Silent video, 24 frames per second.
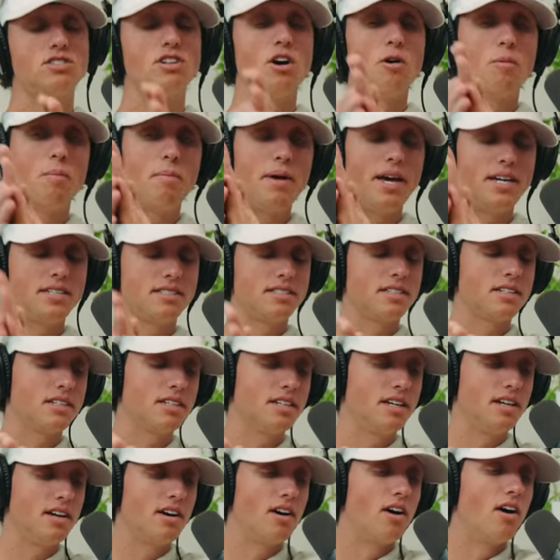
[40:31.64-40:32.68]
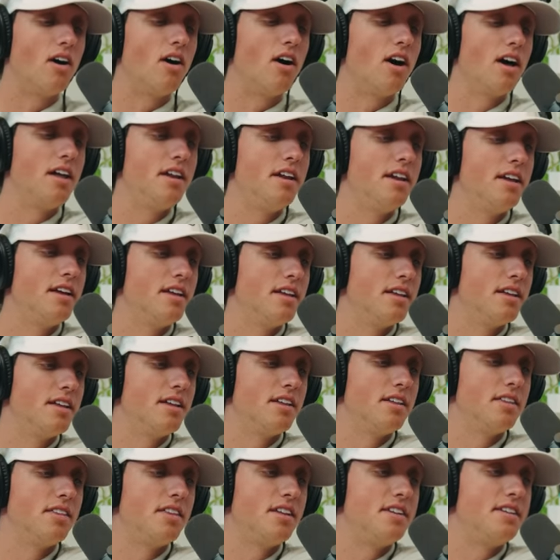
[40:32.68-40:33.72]
So basically, on
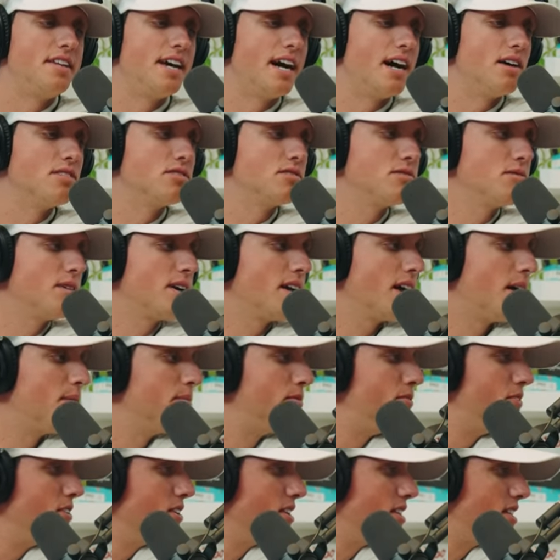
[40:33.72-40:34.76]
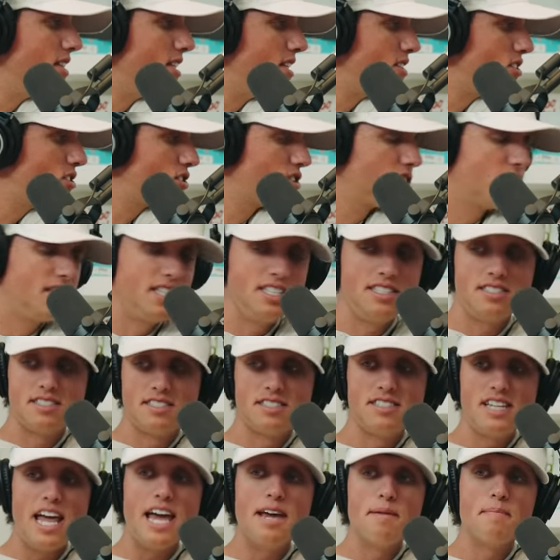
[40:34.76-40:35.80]
the downswing, I'm feeling this. These
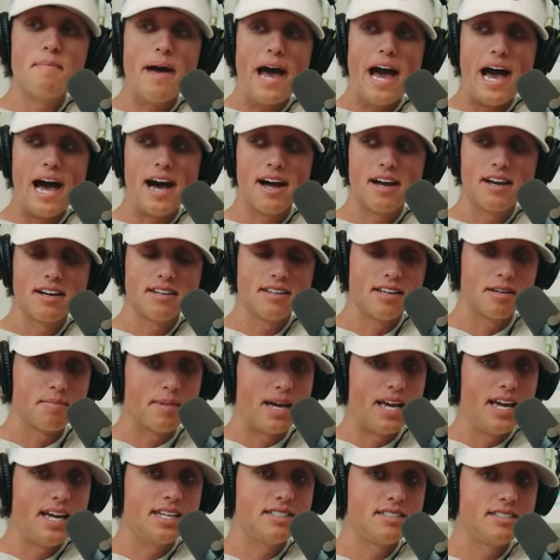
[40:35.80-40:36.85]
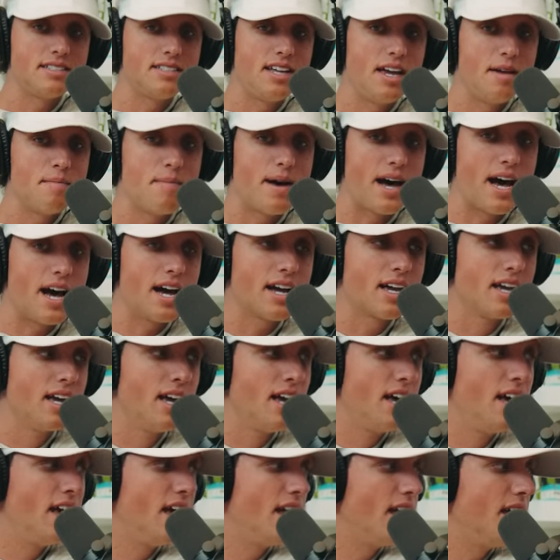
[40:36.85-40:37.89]
stay back, like my hands stay back,
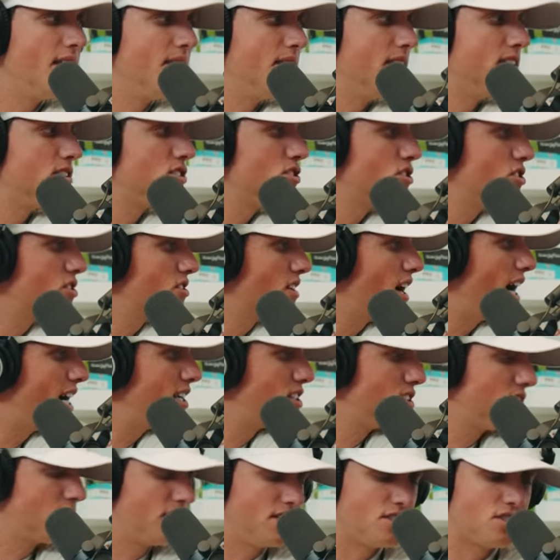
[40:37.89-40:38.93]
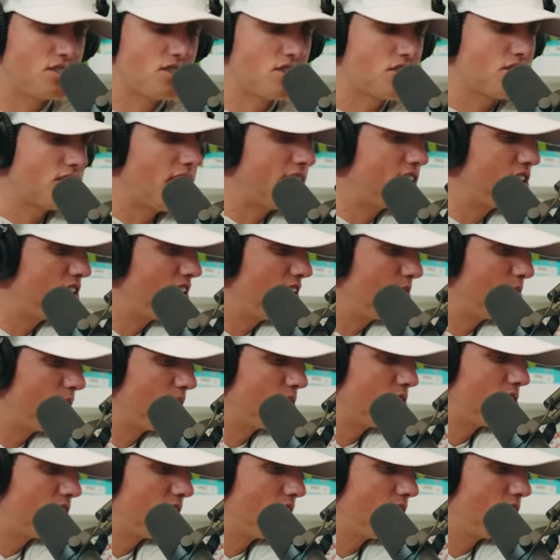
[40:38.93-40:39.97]
and this stretch, this stretching
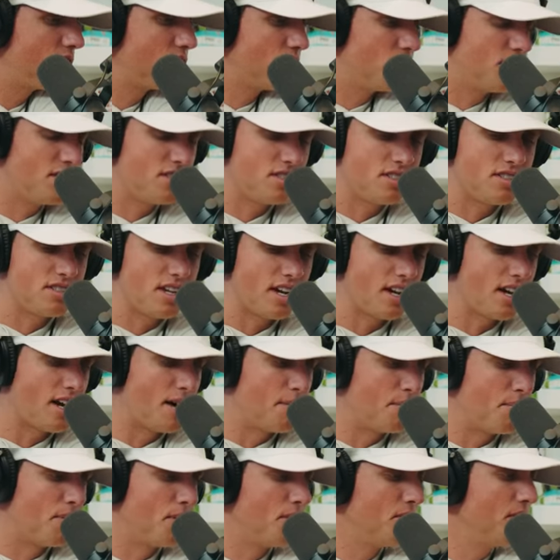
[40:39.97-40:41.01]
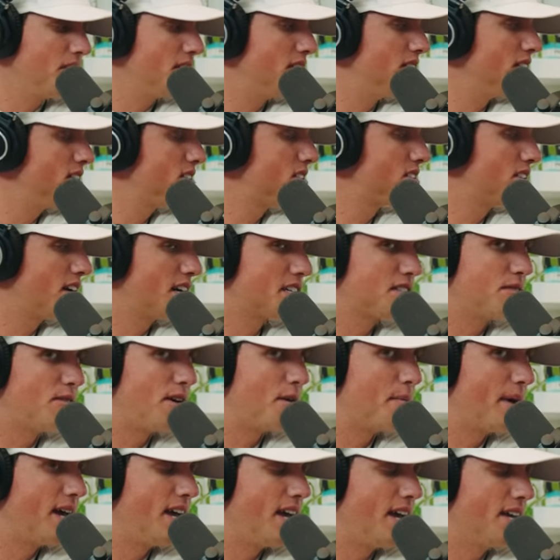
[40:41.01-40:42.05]
motion. So this is like I'm pulling in this direction
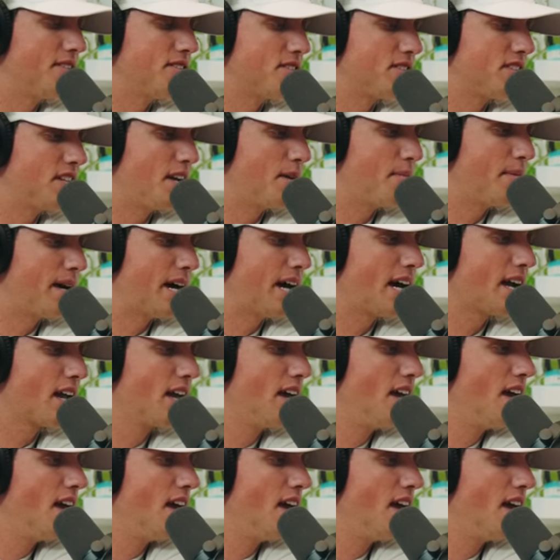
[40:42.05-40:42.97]
while my hands are staying back,